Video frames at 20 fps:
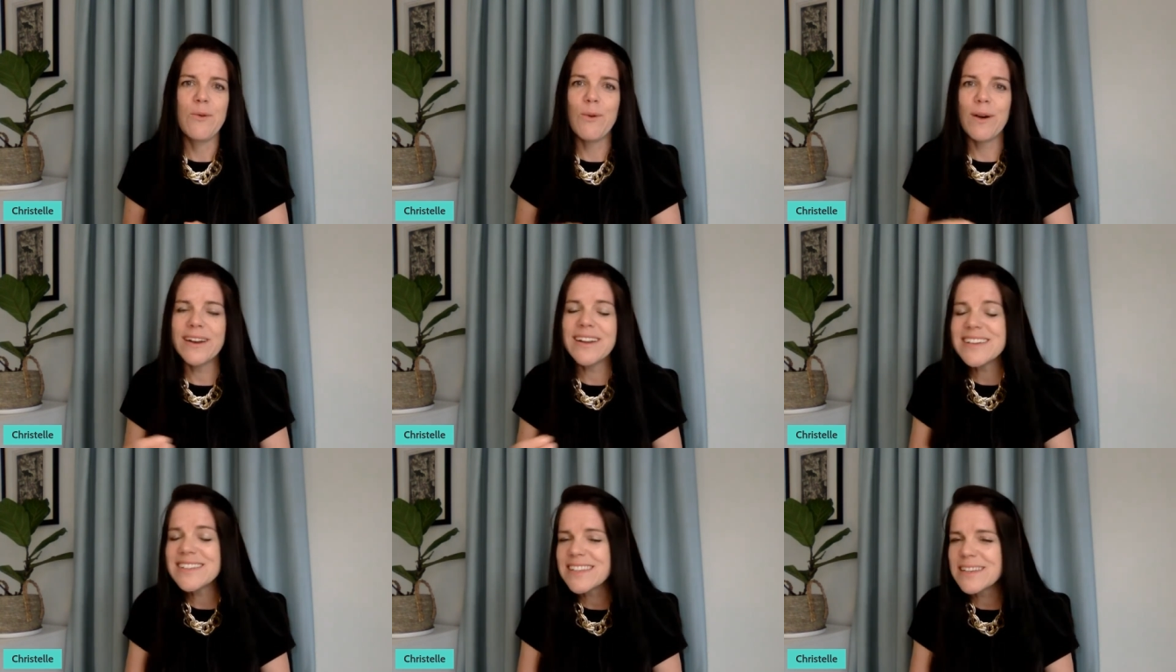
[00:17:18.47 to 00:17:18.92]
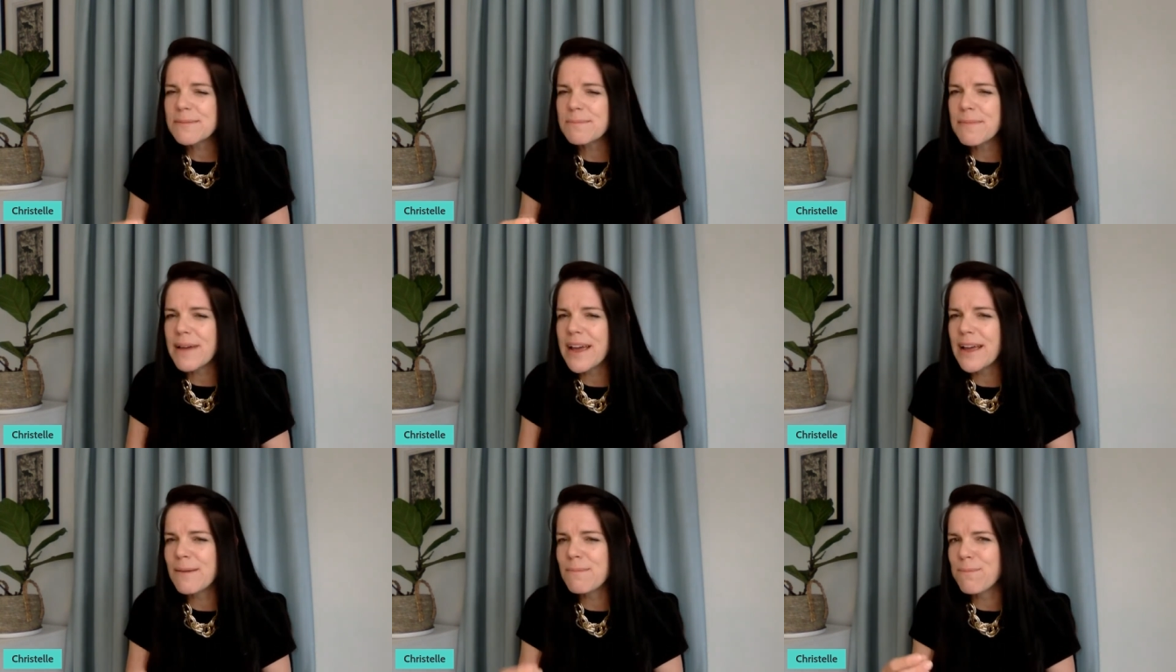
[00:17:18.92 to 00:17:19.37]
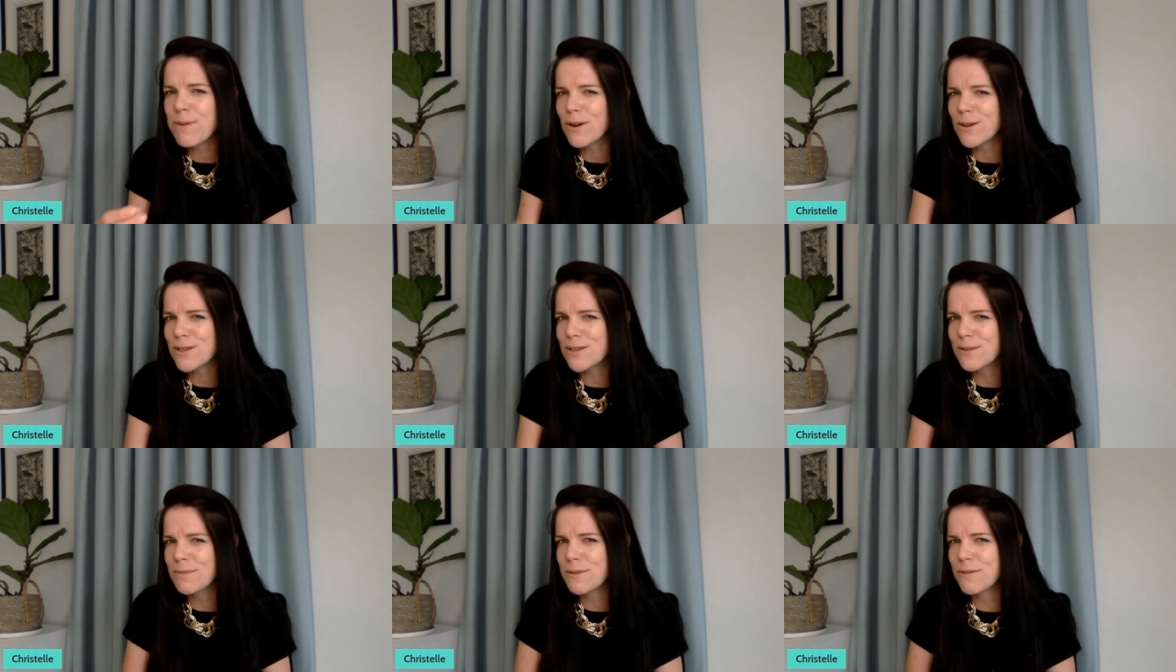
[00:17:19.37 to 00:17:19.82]
What has it made
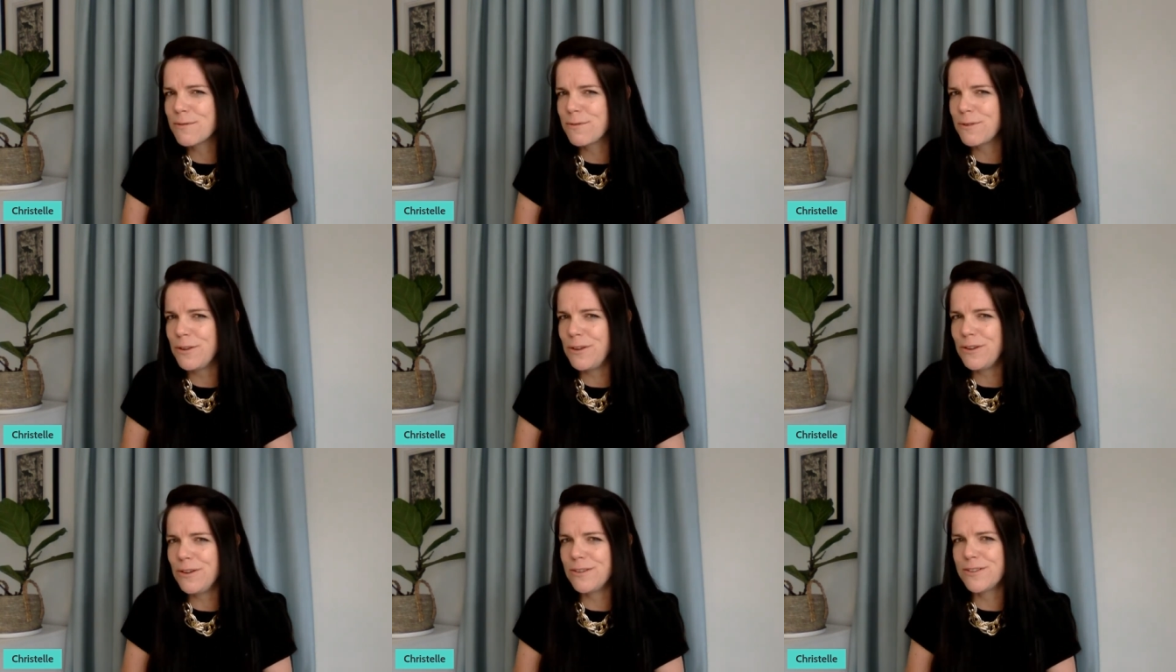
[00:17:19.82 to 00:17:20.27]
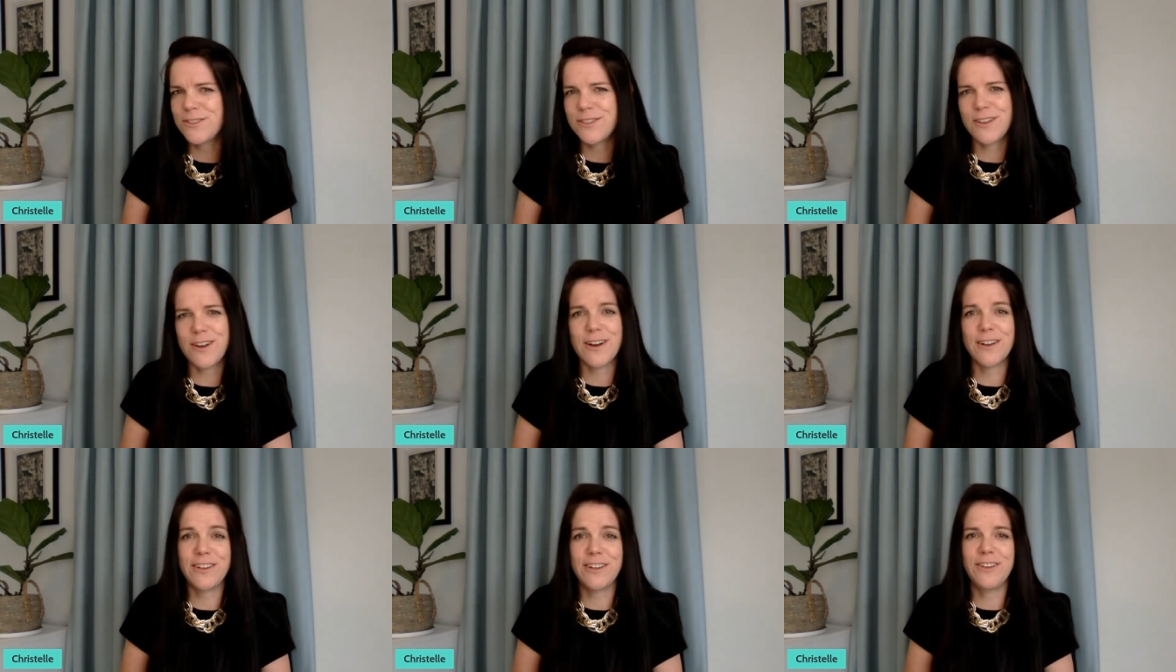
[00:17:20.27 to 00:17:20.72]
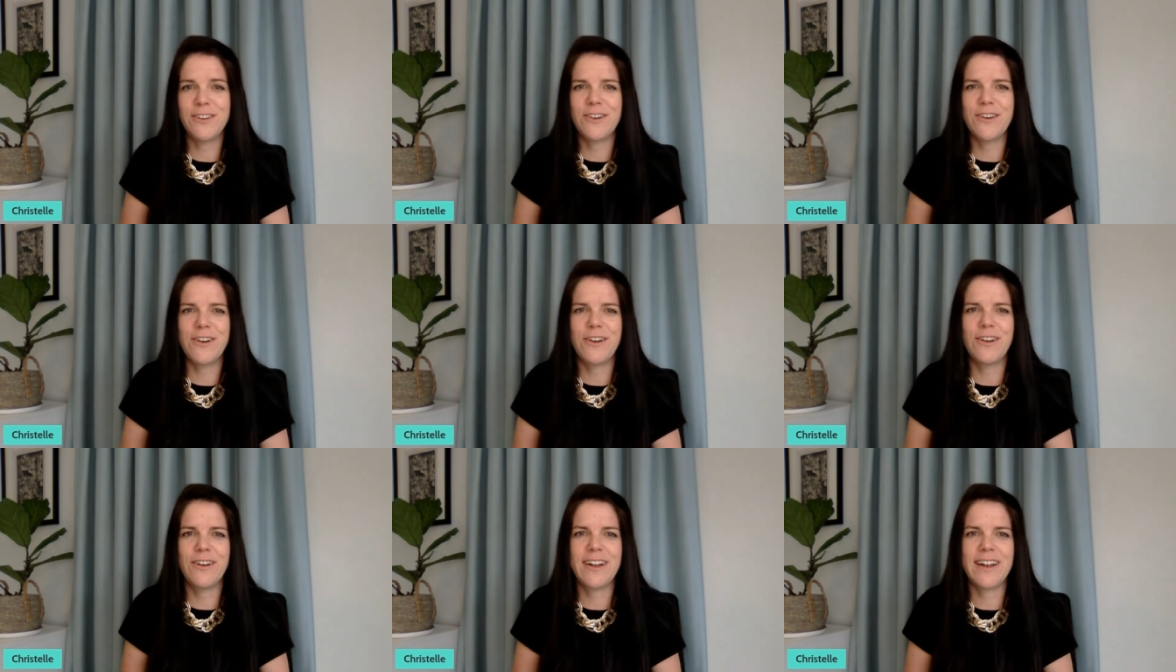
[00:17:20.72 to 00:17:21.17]
possible for you starting your
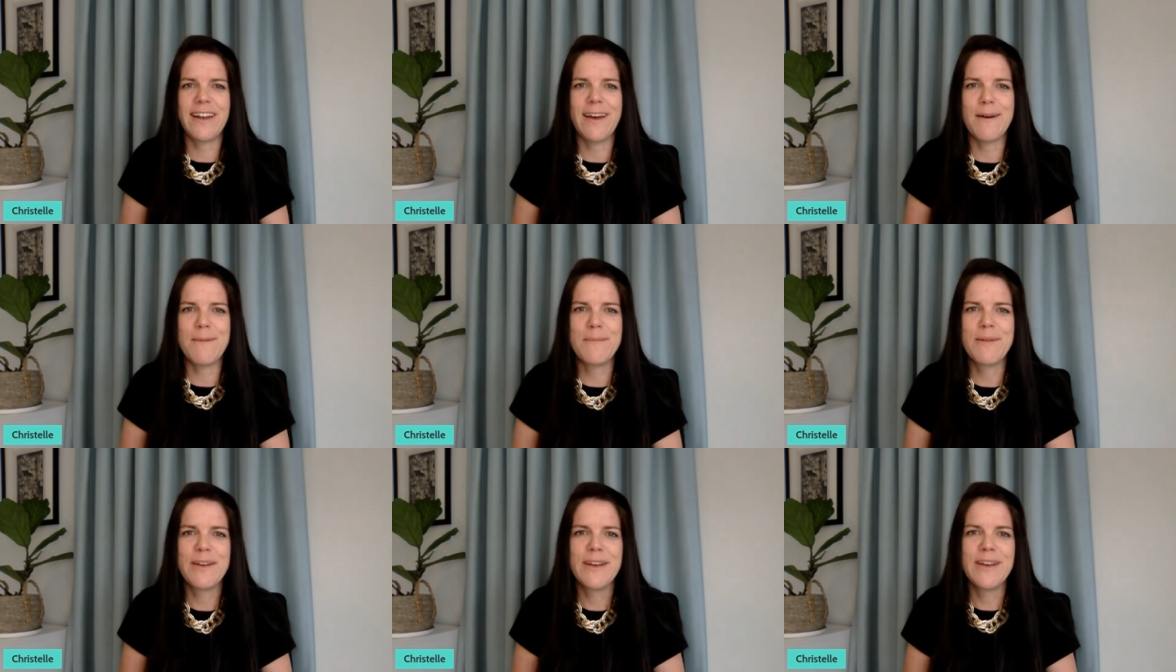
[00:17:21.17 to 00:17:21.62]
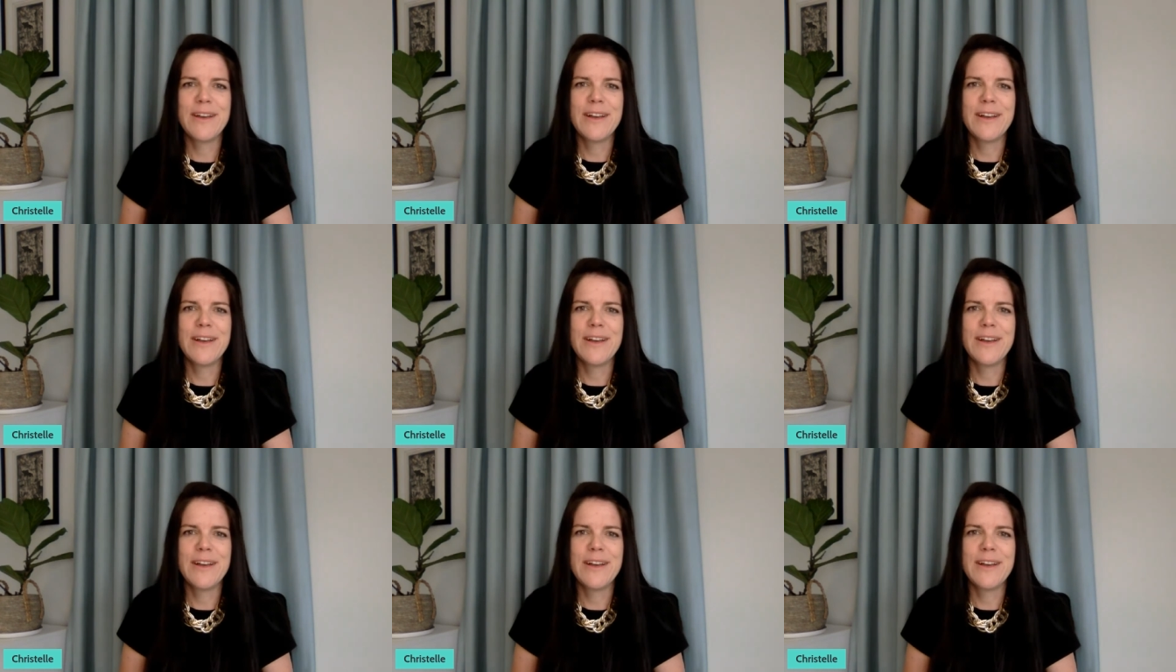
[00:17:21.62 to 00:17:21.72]
own club?